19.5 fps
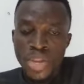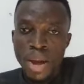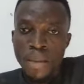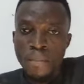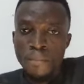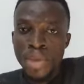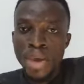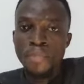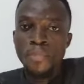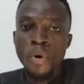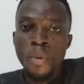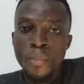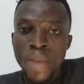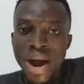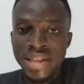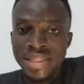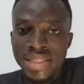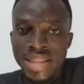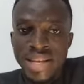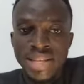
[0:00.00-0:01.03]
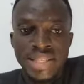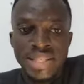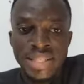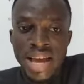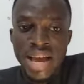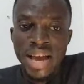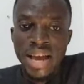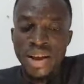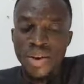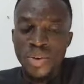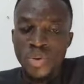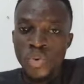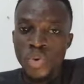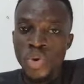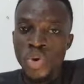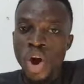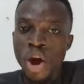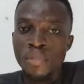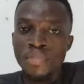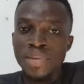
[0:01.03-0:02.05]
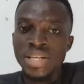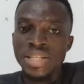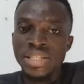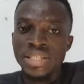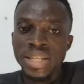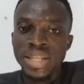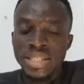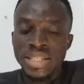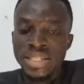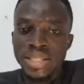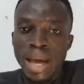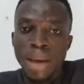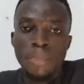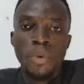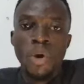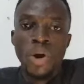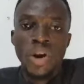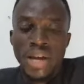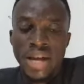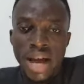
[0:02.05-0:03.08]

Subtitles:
People might think, sir, you are being just diabolical.